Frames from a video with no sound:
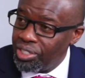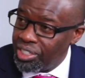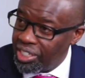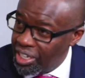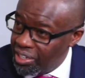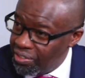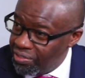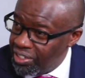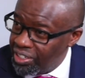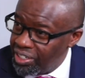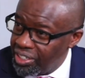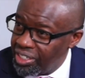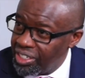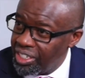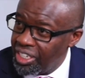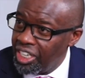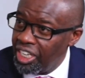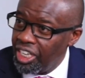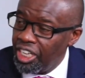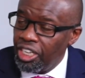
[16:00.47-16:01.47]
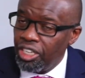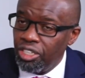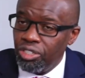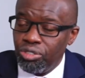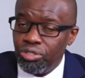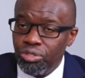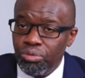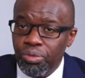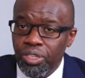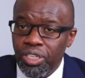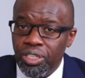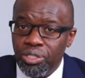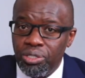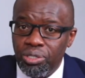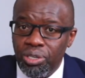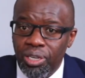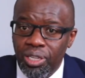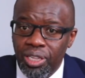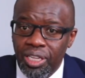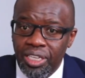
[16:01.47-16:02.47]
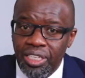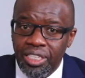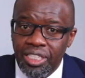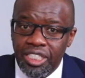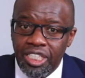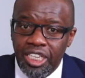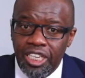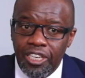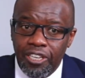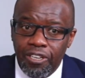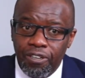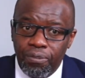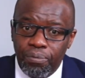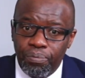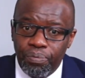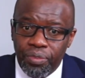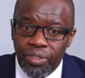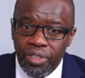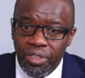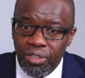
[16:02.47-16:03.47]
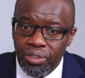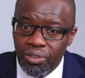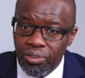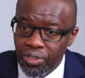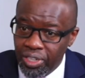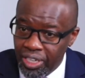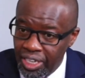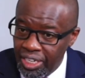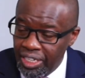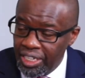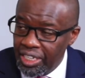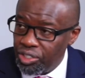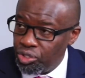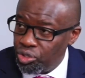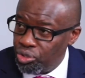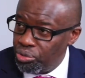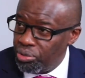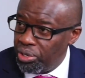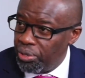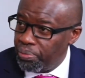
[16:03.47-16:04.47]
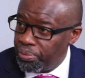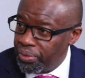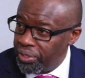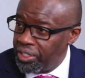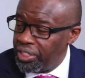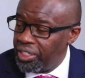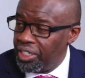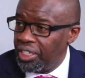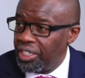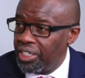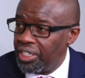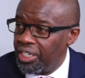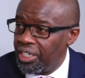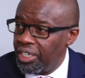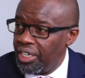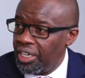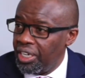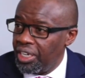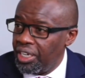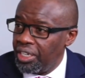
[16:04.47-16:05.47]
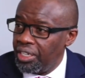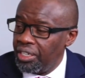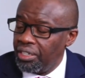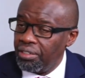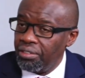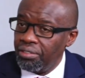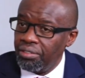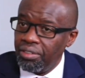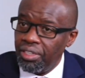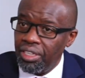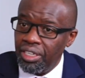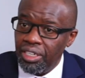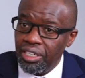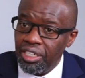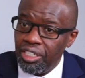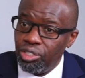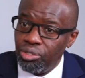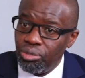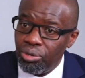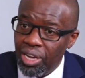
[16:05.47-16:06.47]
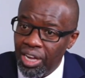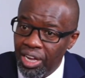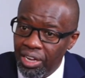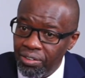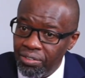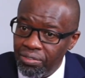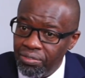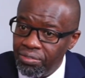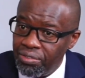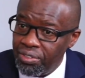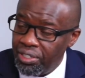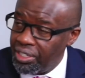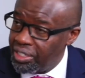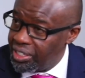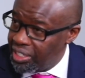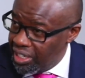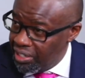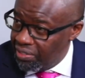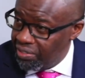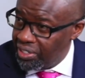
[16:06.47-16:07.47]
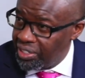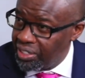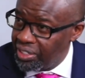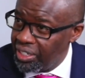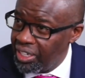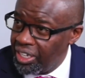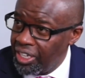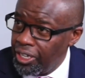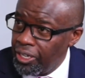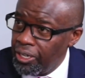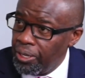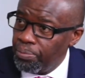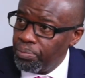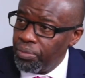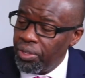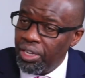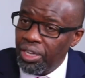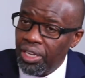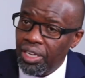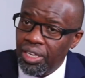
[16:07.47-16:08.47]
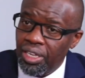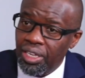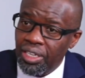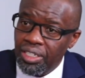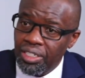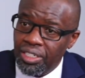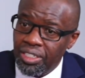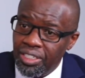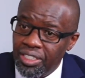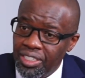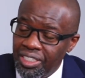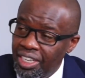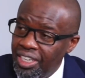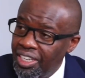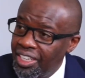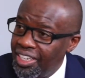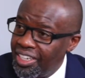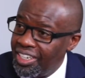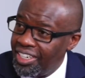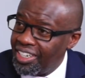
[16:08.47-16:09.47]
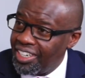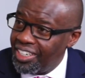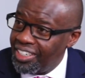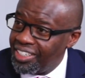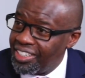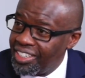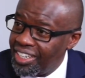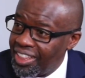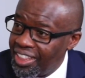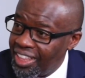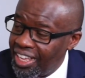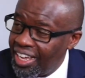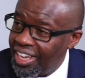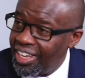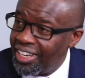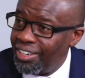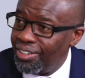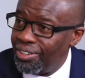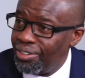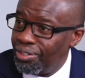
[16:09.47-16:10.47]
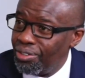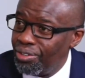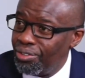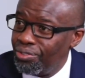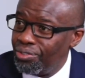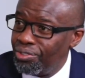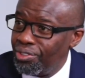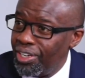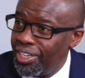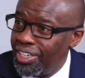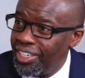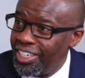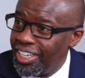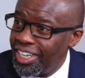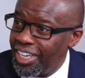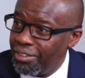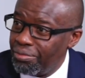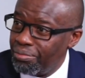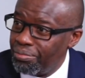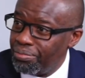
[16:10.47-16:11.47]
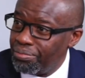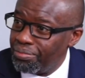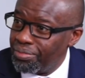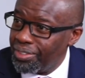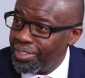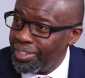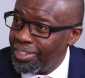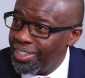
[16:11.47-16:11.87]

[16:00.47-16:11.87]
to savings to make sure that Kenyans do appreciate the need to have the saving. It is said that at least a third of your income